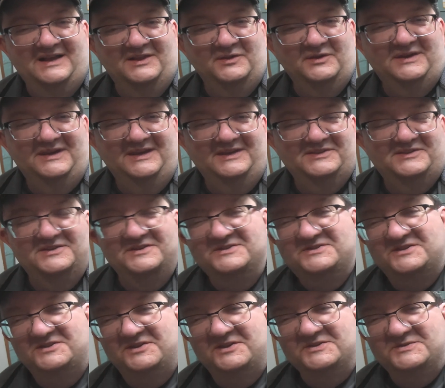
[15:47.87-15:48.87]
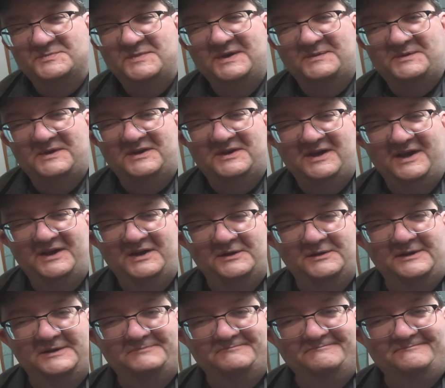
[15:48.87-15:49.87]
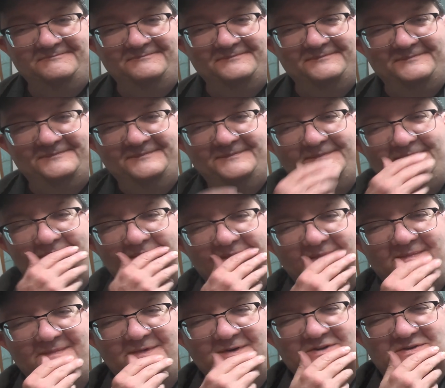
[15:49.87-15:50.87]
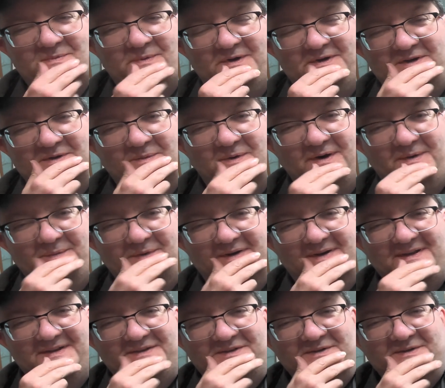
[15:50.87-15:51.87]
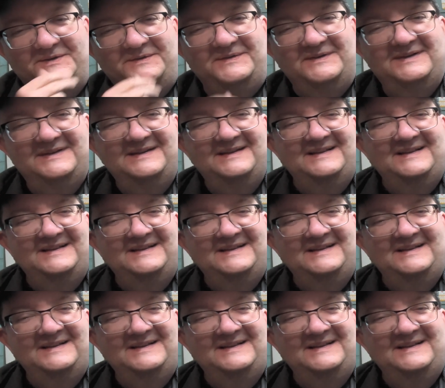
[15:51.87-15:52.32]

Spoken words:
looking at this, it does make me kind of like, which one do I want to do?